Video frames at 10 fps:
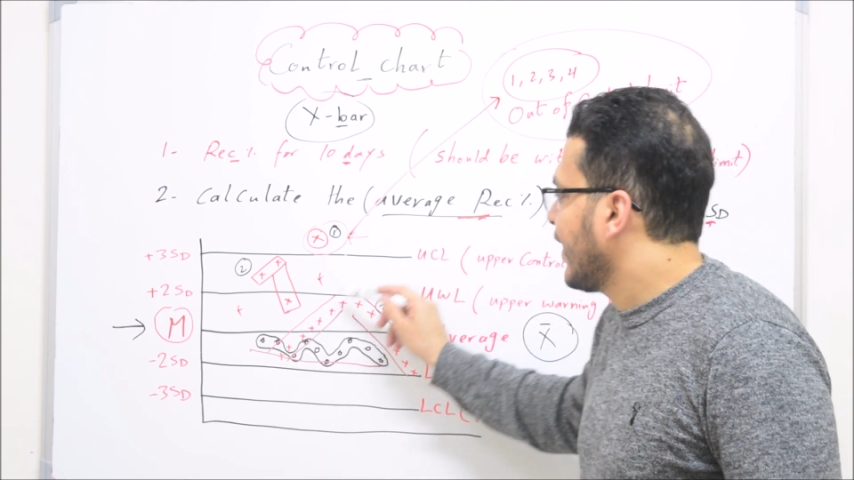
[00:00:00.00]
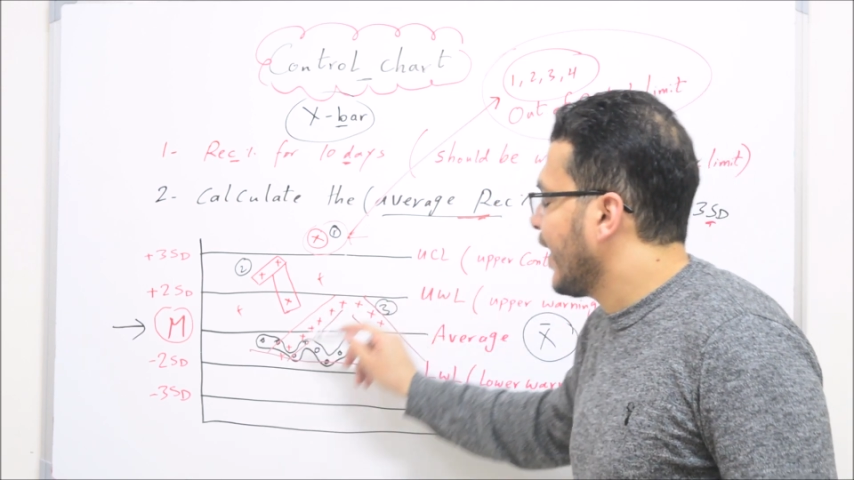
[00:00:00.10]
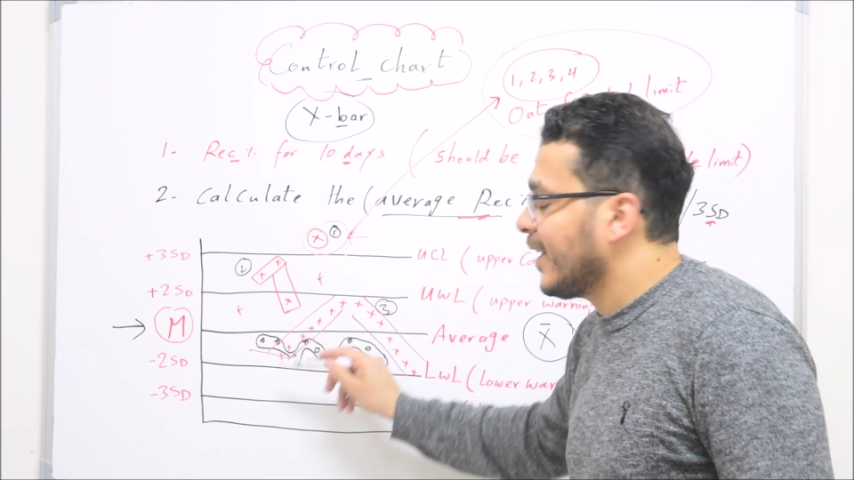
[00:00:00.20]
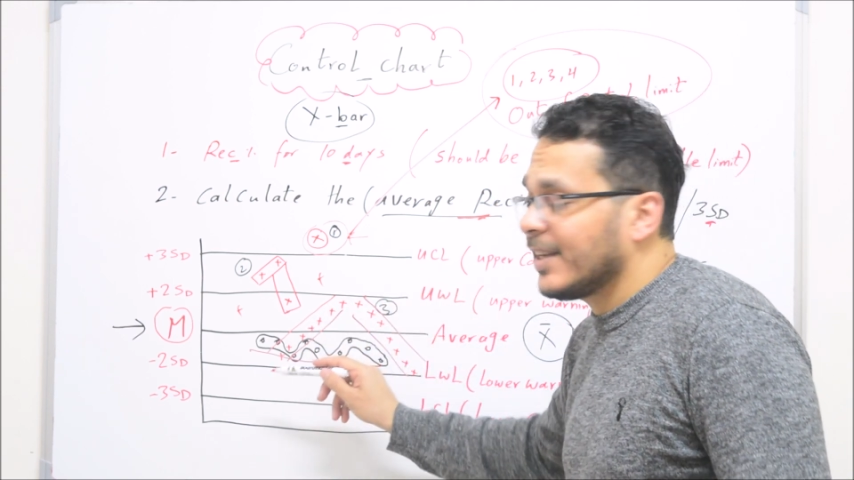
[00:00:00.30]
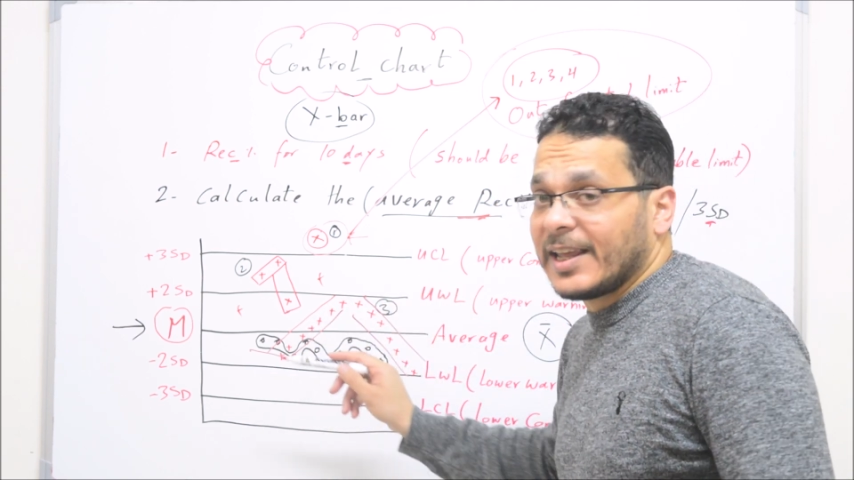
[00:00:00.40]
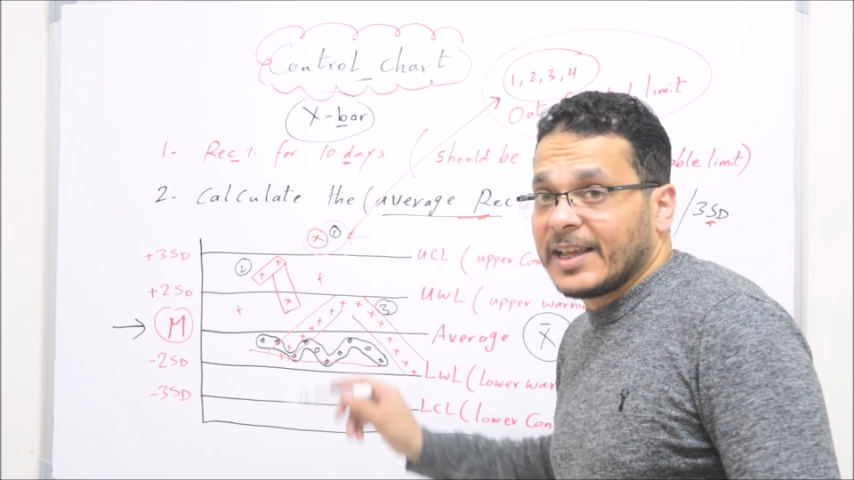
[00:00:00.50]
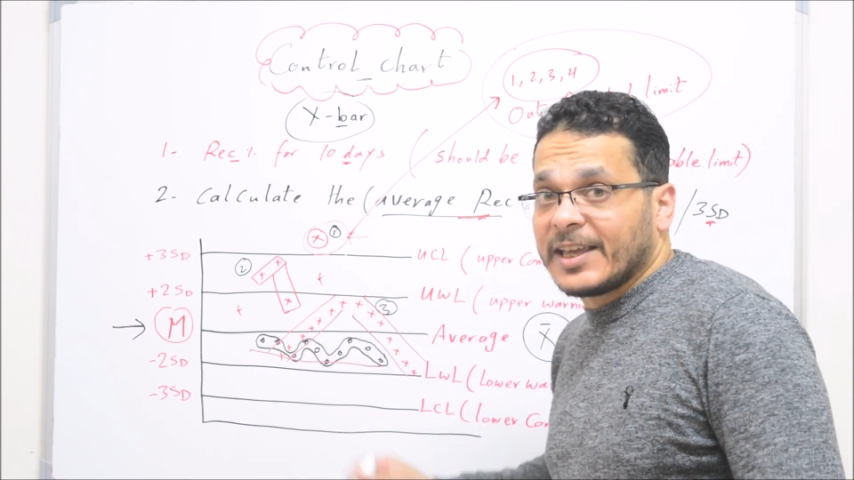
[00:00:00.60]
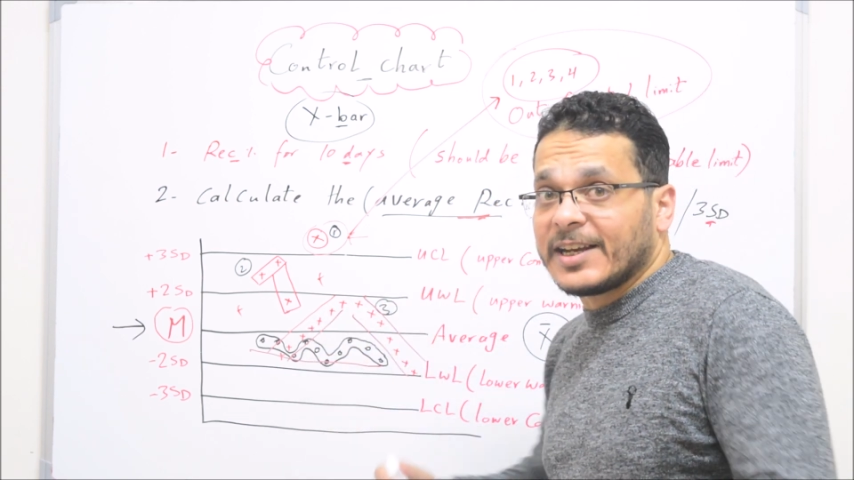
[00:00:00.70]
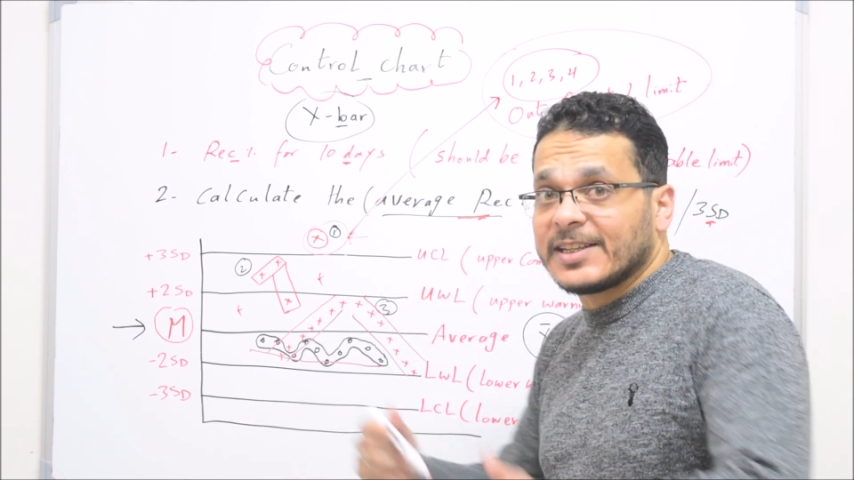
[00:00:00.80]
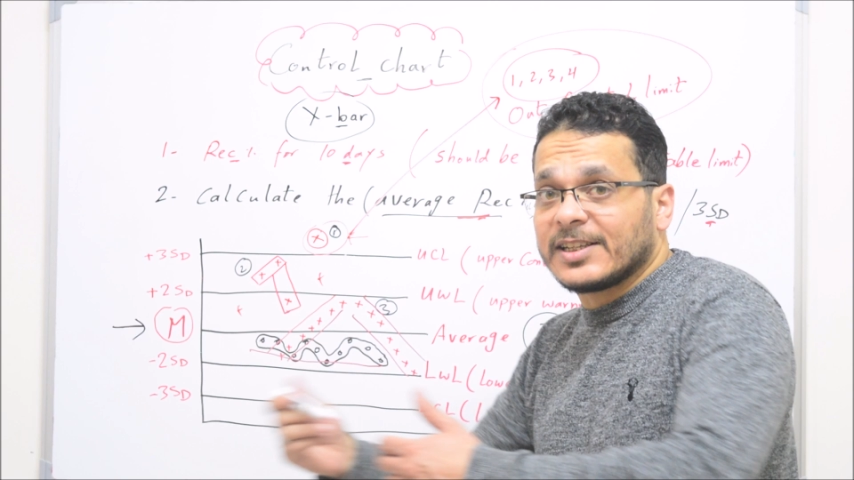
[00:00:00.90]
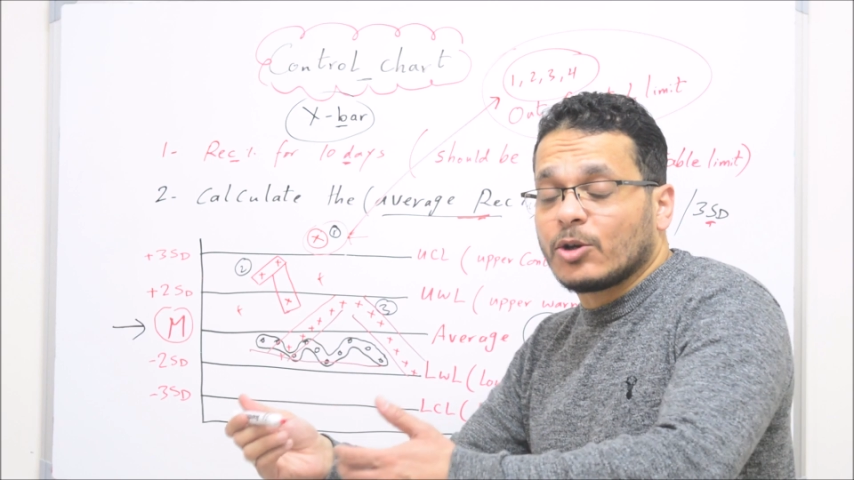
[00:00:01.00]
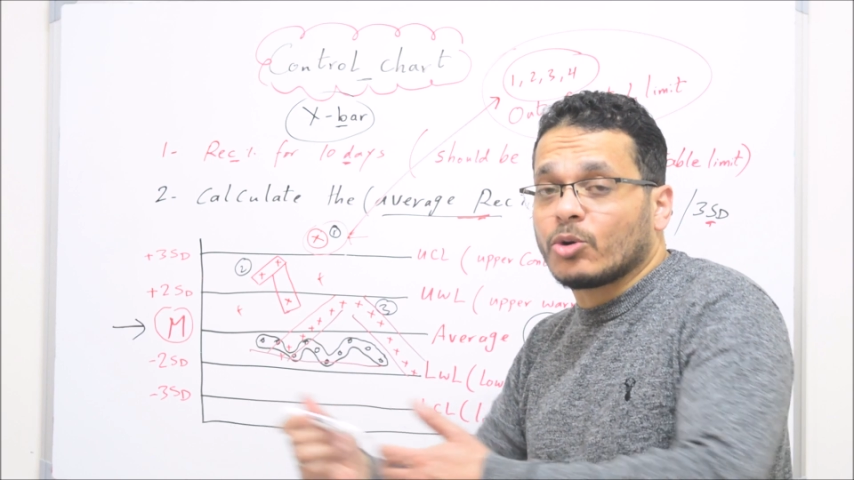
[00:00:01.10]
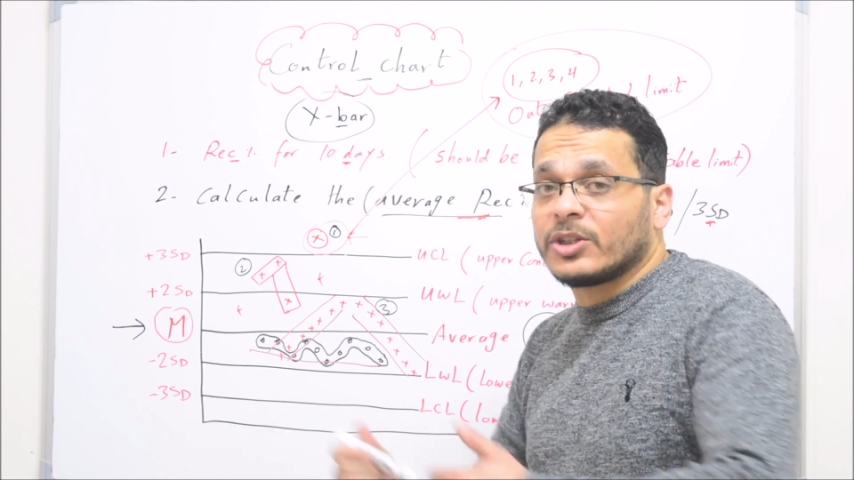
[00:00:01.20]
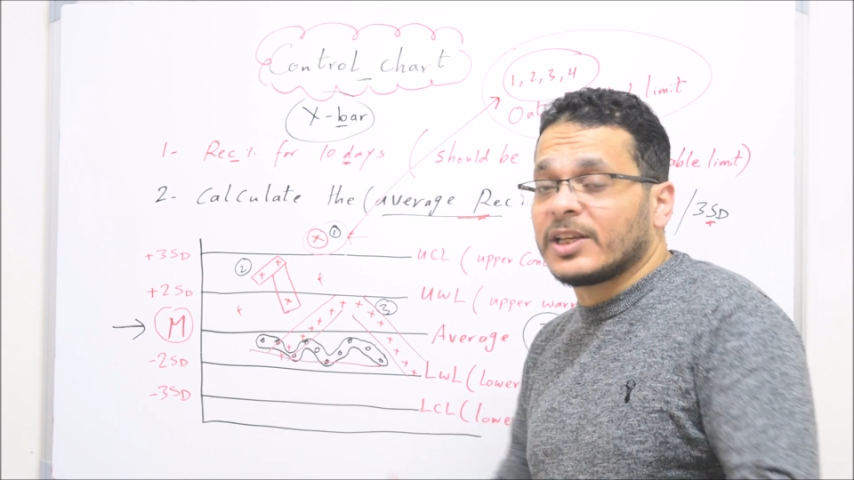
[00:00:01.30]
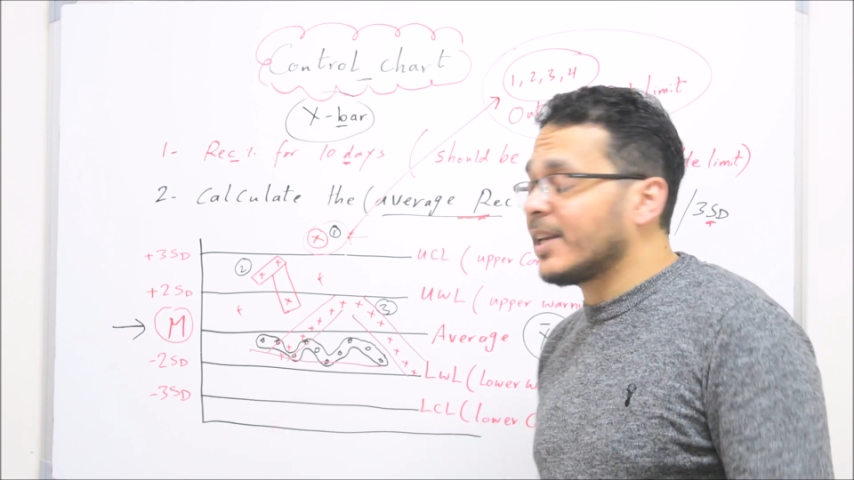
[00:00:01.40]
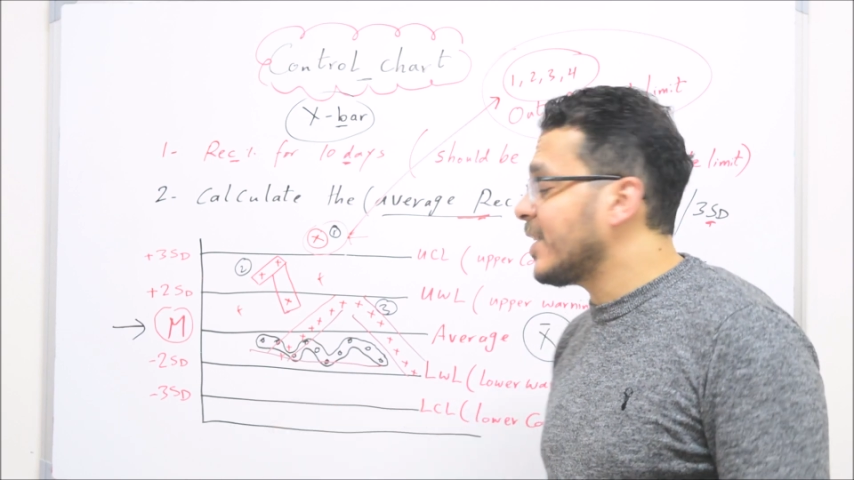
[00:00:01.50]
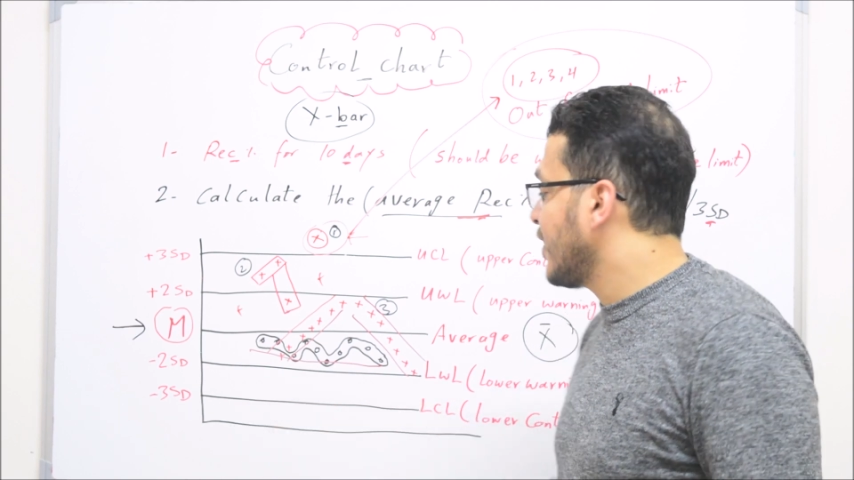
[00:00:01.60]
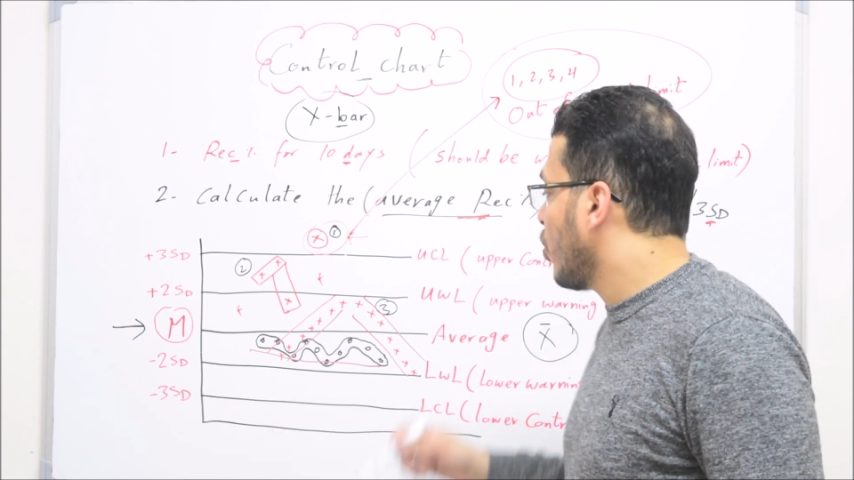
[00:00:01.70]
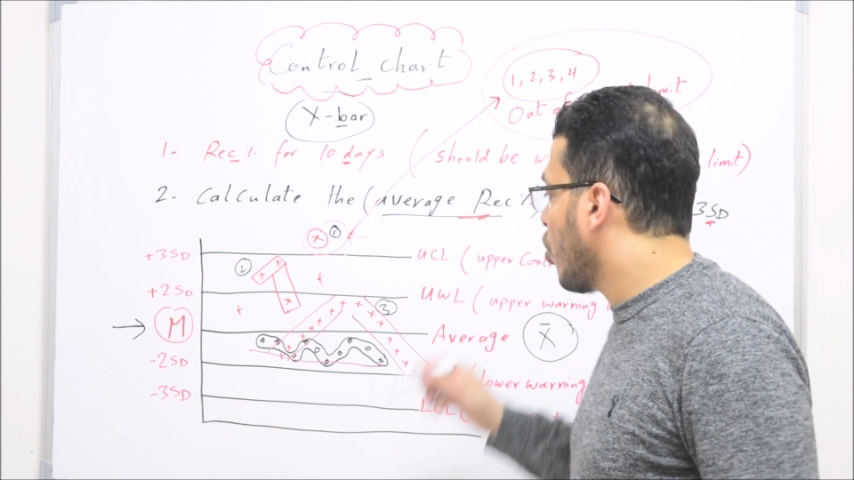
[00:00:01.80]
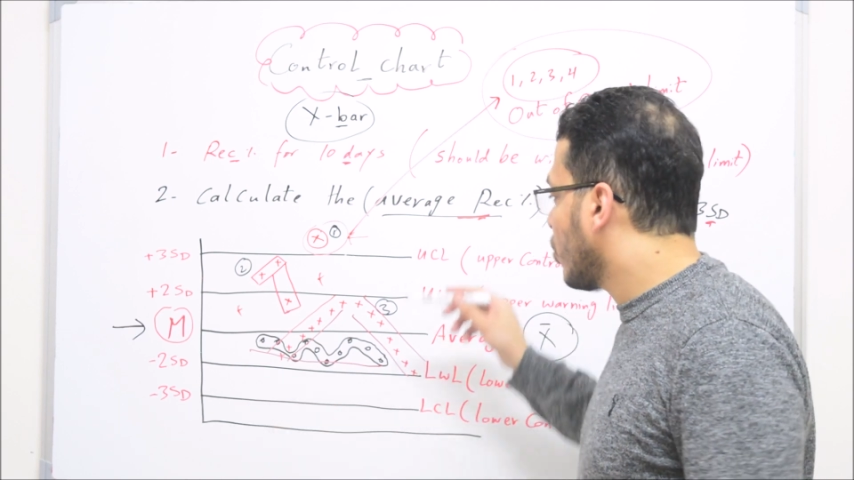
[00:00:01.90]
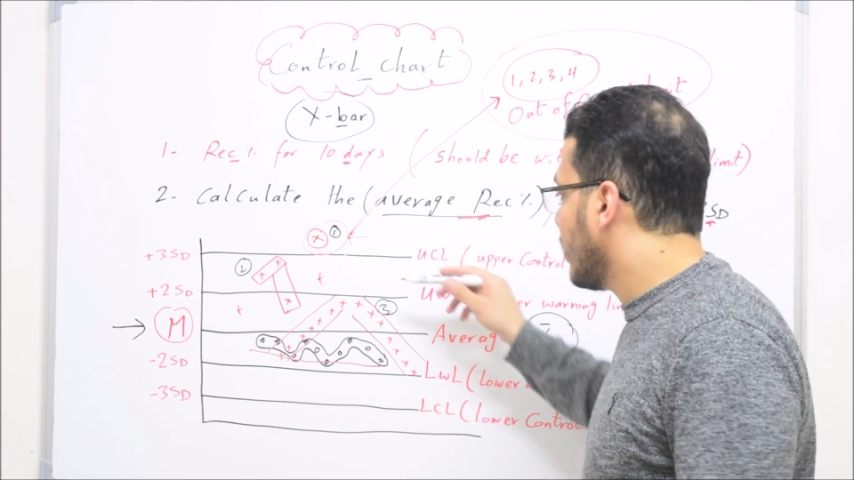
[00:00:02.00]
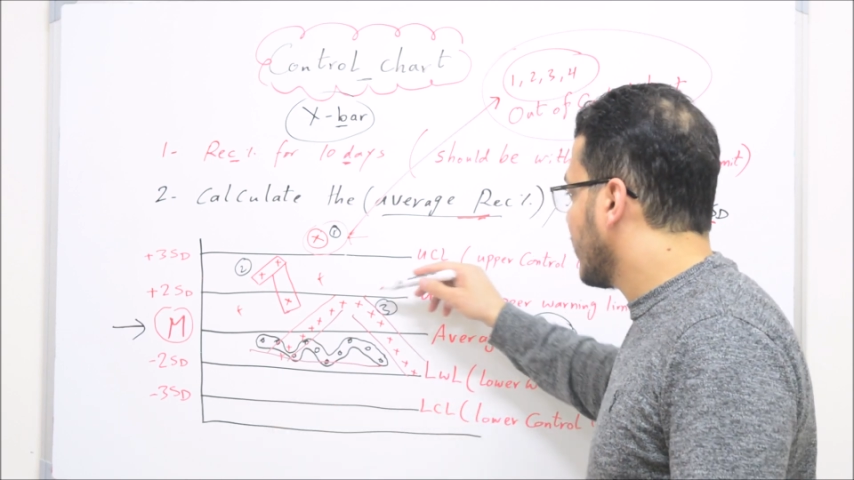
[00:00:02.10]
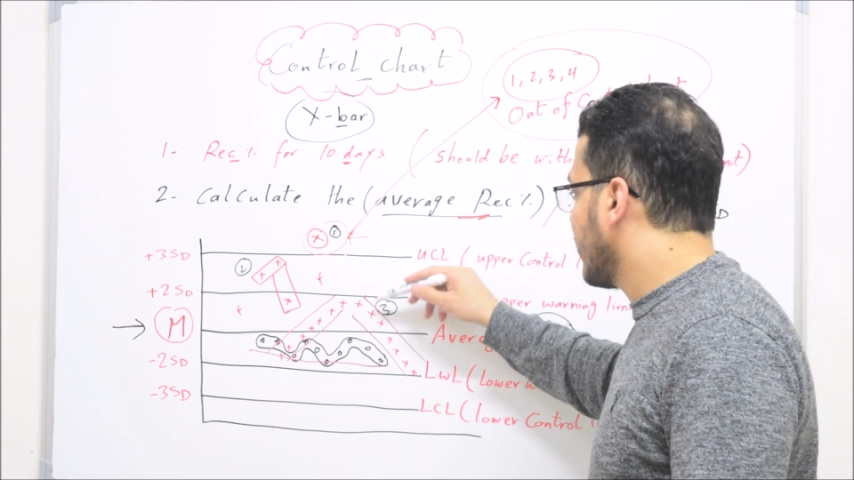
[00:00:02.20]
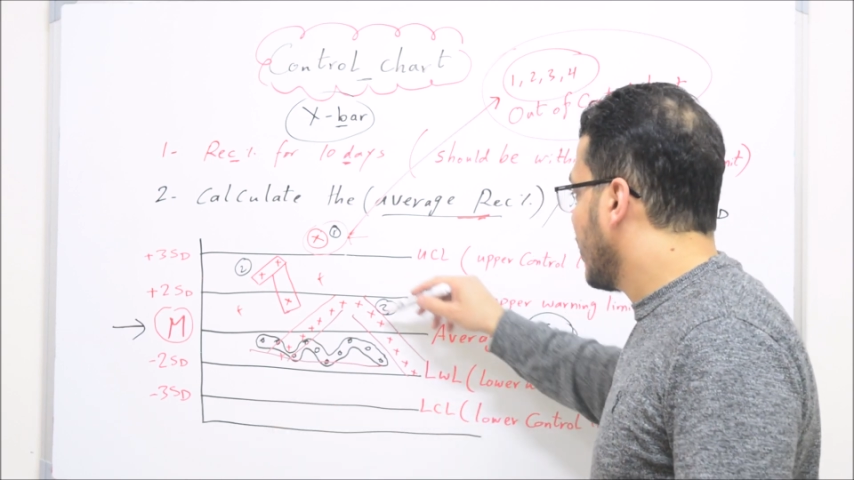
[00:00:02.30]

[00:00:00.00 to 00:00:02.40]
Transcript: in increasing or decreasing order,